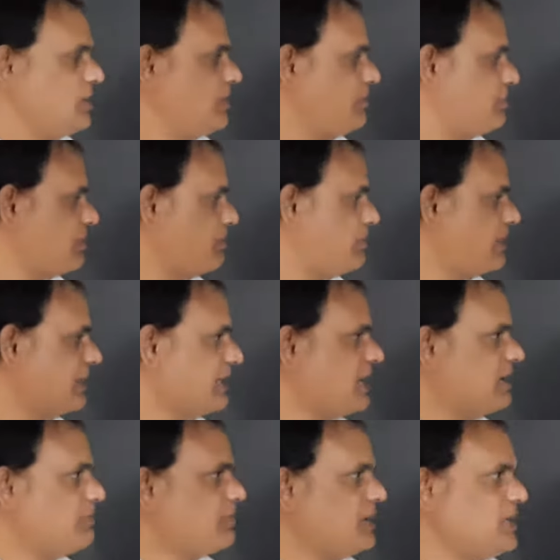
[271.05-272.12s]
from
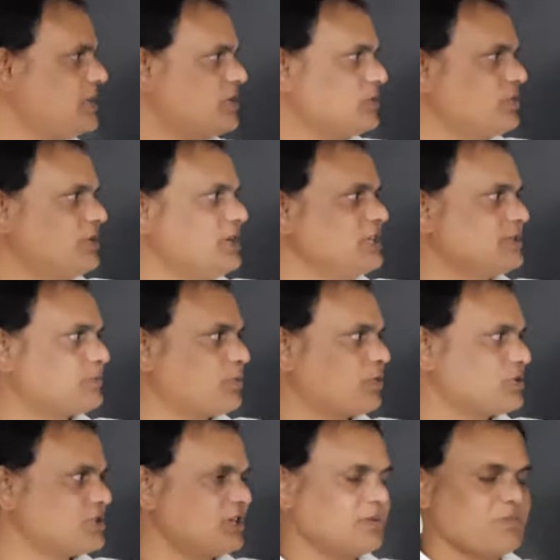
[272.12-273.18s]
Banaganapalli to his
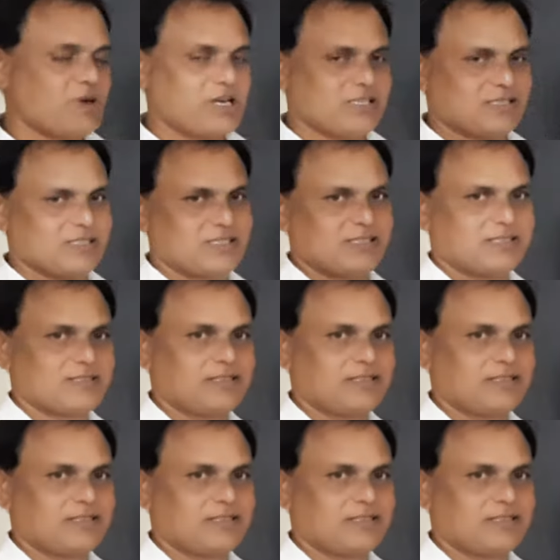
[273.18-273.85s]
posting place.